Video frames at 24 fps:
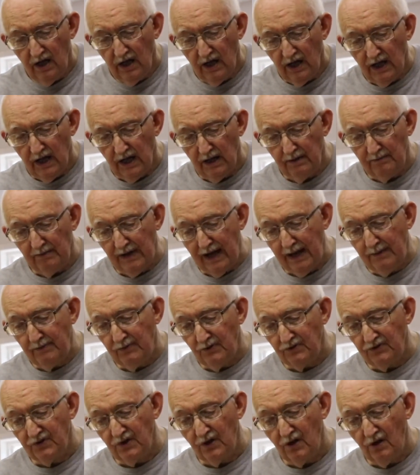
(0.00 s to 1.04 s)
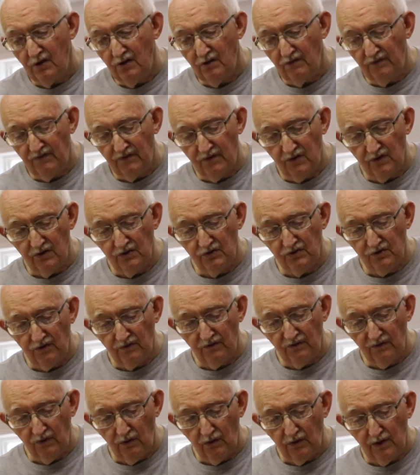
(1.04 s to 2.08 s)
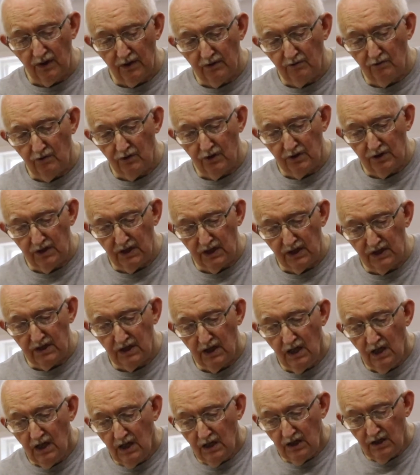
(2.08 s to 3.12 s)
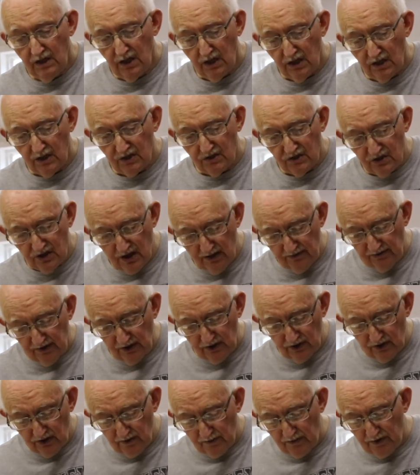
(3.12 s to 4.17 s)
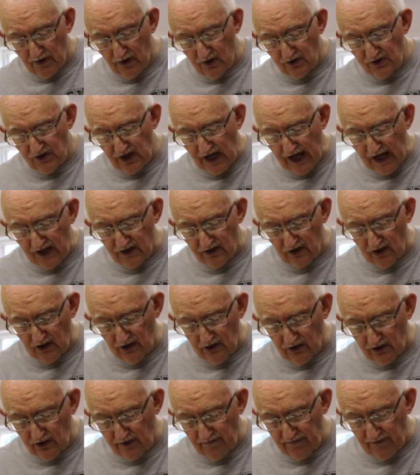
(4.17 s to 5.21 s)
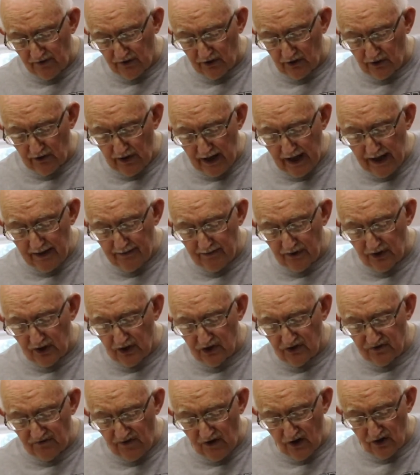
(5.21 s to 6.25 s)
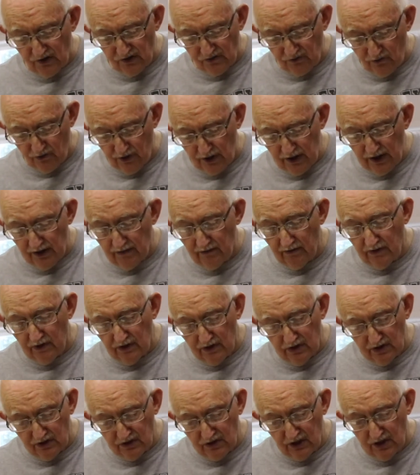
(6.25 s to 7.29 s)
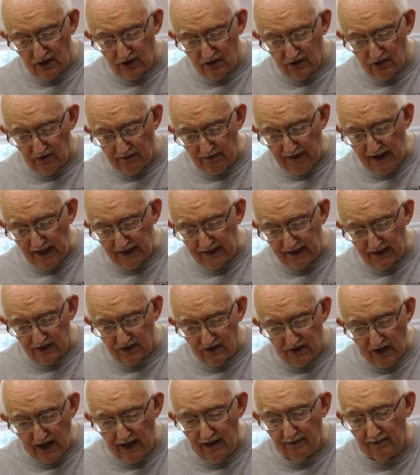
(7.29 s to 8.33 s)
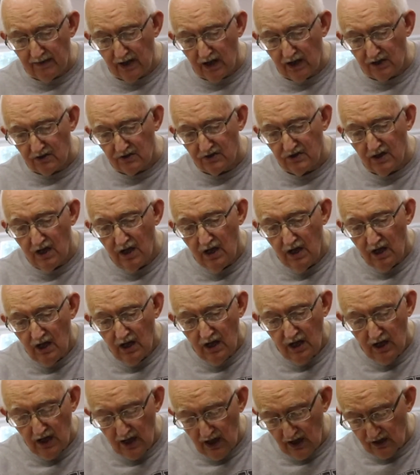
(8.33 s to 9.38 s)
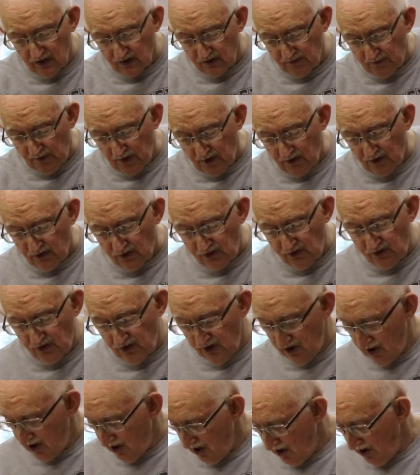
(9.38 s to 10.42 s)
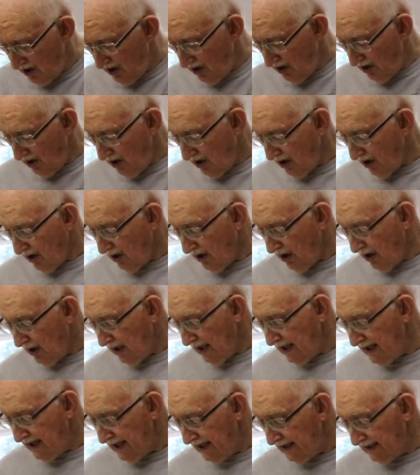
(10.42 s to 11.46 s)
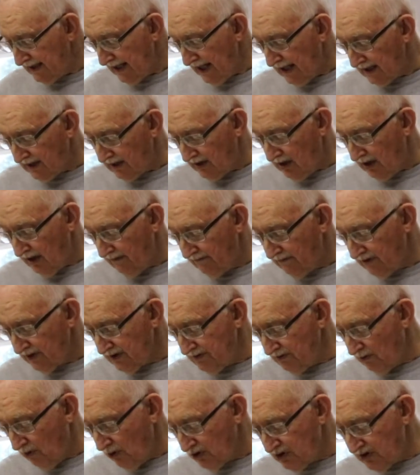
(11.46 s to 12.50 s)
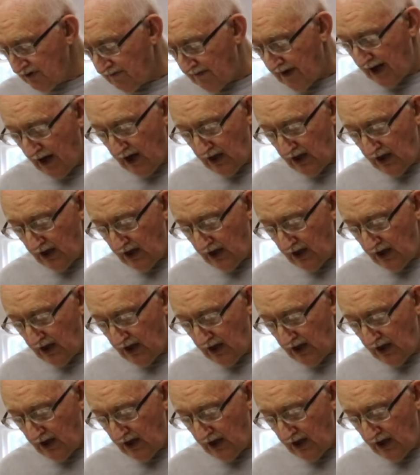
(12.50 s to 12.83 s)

And maple's another furniture flooring wood that is similar to birch. It has a little different grain, but as far as working with it, it's about the same as birch. I think that covers most of them.